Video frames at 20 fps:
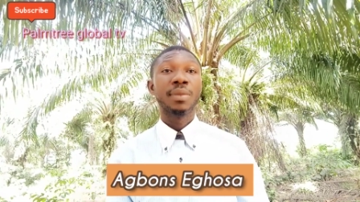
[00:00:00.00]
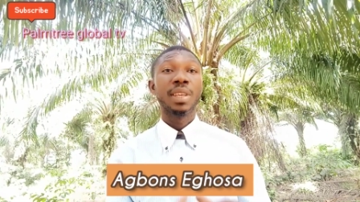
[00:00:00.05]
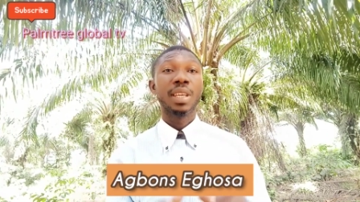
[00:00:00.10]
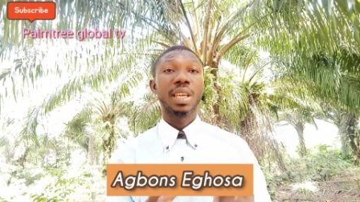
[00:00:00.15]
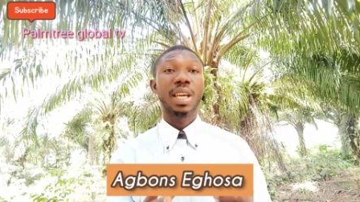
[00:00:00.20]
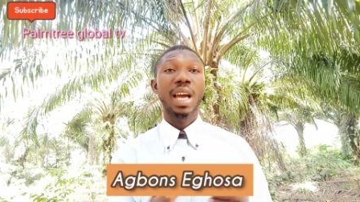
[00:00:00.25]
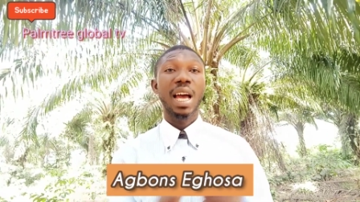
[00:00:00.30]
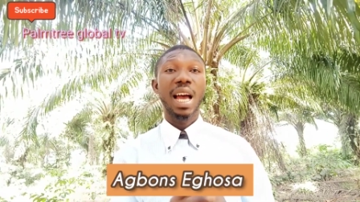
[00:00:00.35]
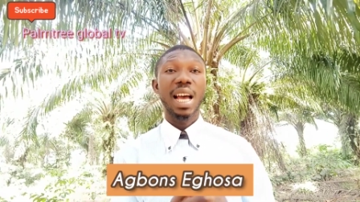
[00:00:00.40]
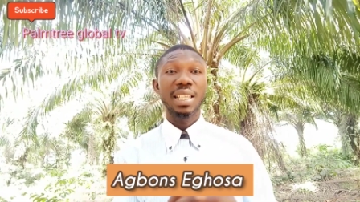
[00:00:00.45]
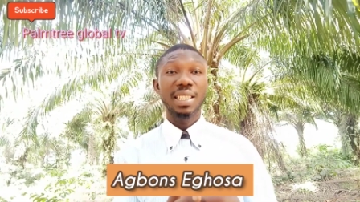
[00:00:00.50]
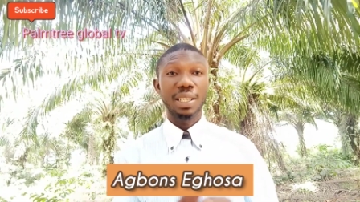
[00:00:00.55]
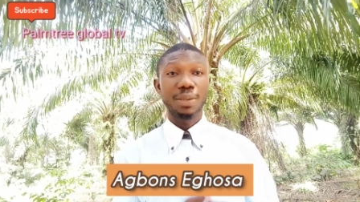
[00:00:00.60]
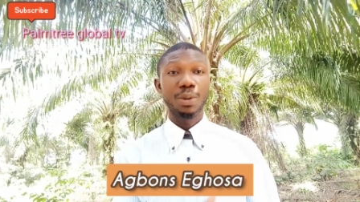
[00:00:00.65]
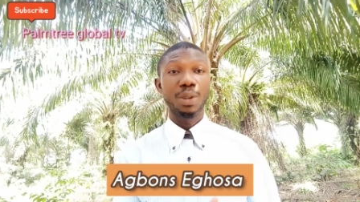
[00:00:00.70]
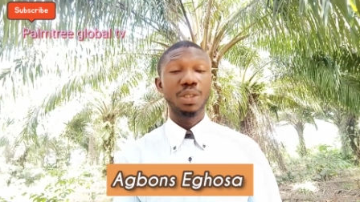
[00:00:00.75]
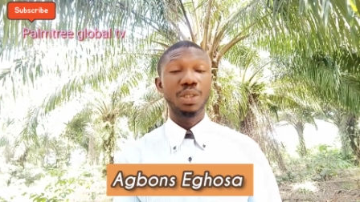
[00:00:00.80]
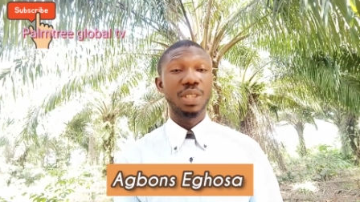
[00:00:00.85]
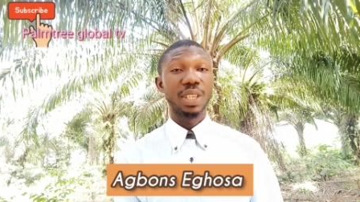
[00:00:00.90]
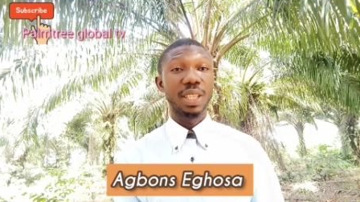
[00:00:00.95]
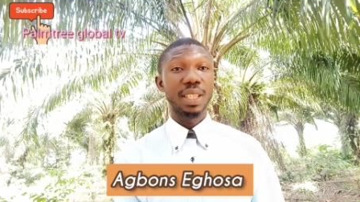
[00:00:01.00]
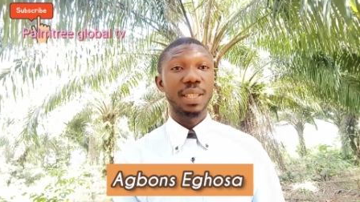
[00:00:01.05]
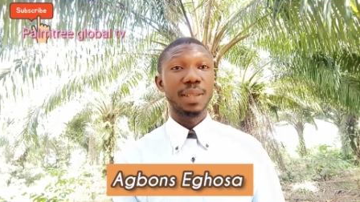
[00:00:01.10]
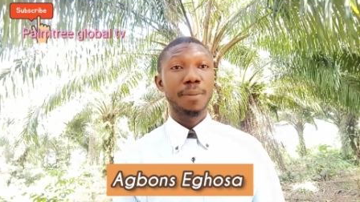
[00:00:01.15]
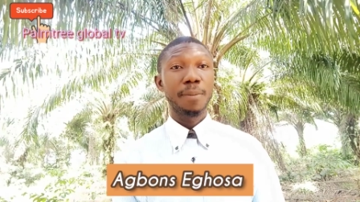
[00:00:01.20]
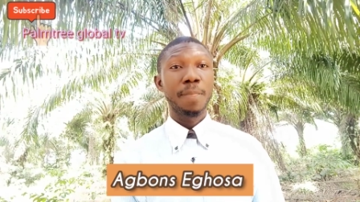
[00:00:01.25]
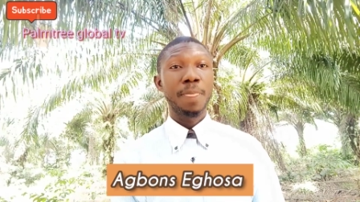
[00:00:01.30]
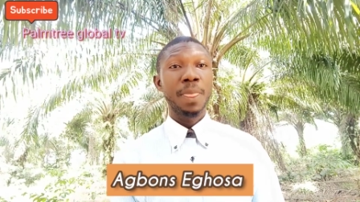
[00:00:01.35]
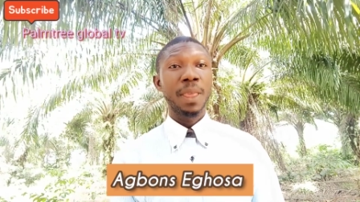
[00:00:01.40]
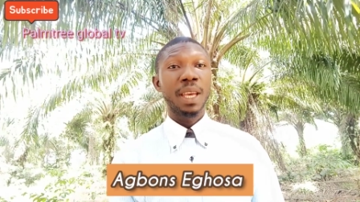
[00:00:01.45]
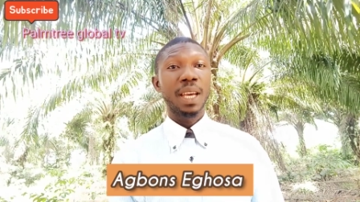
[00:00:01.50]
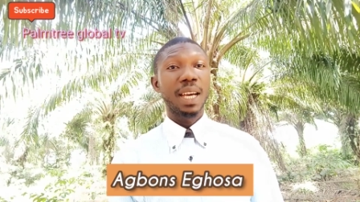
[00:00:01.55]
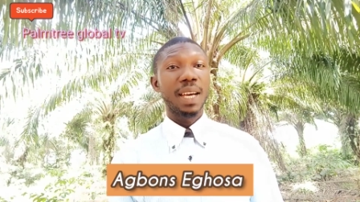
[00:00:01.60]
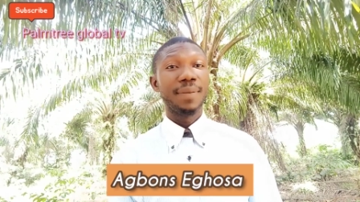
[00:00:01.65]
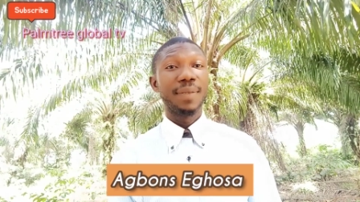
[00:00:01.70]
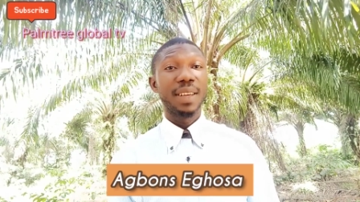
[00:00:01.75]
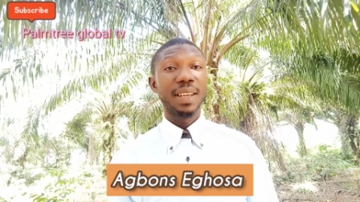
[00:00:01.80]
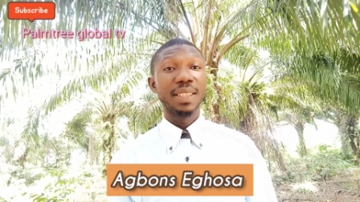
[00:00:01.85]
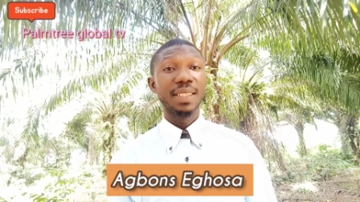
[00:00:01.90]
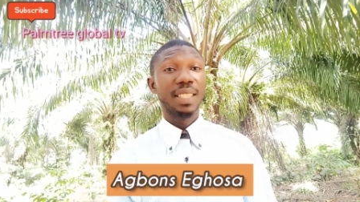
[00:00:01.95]
has a reason. And the
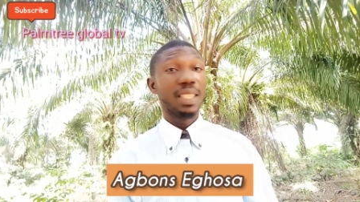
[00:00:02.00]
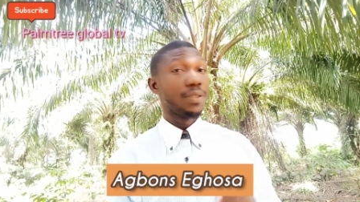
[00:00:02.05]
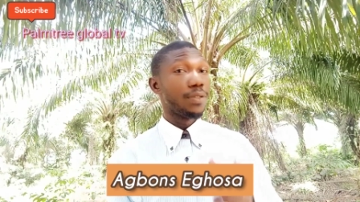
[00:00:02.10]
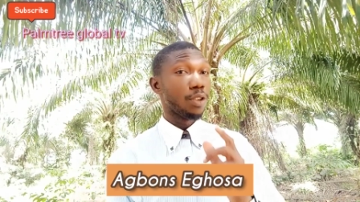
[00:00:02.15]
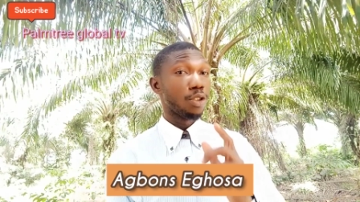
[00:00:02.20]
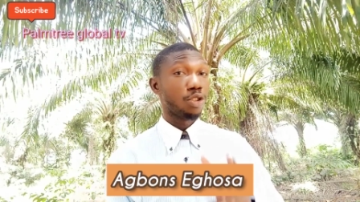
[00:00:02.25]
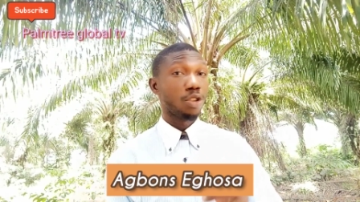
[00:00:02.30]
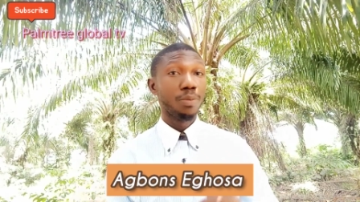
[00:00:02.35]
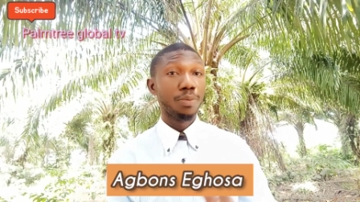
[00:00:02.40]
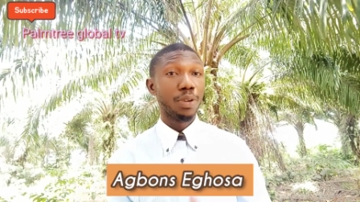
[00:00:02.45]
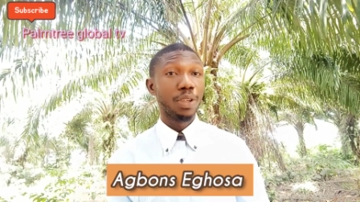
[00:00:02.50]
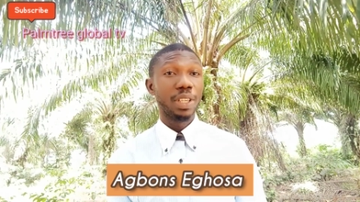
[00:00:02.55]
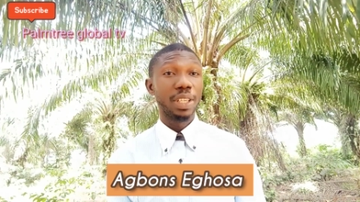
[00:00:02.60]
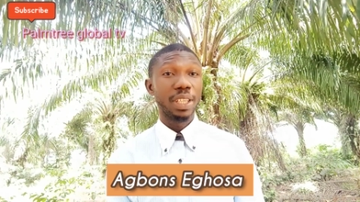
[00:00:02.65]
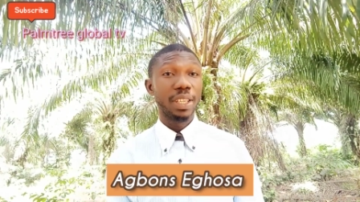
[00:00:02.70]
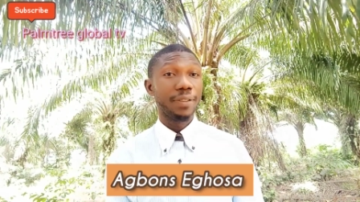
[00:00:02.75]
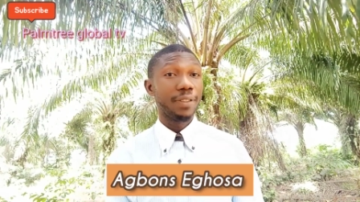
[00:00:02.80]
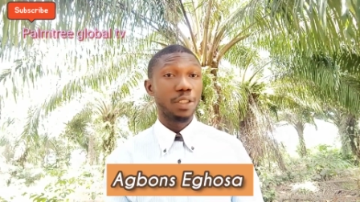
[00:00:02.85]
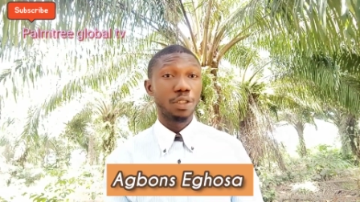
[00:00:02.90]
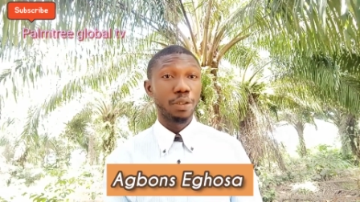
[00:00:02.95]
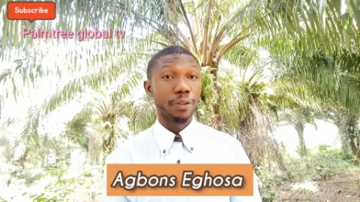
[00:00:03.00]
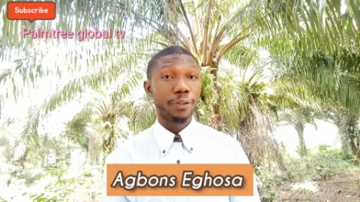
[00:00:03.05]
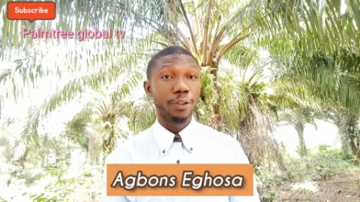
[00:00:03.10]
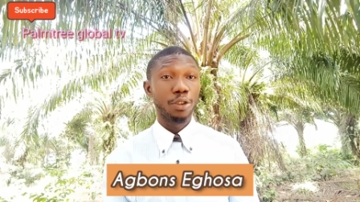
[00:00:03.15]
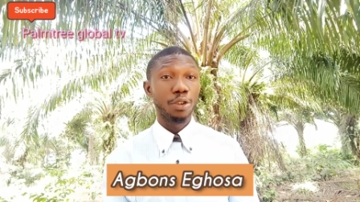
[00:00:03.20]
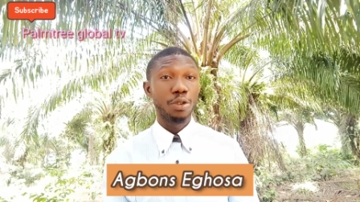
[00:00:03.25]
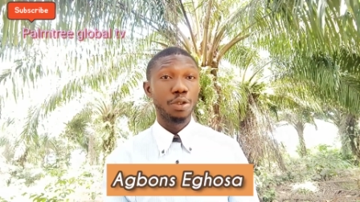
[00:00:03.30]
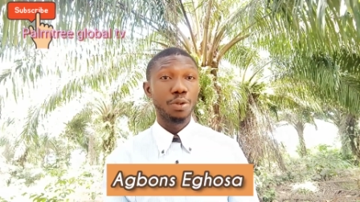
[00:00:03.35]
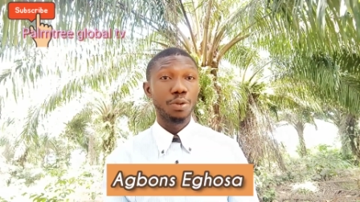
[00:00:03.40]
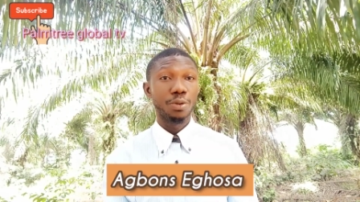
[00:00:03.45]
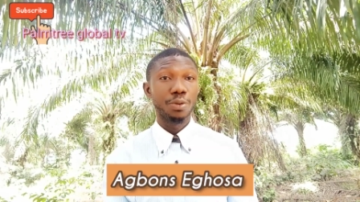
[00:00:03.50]
reason is for somebody if it's not for you.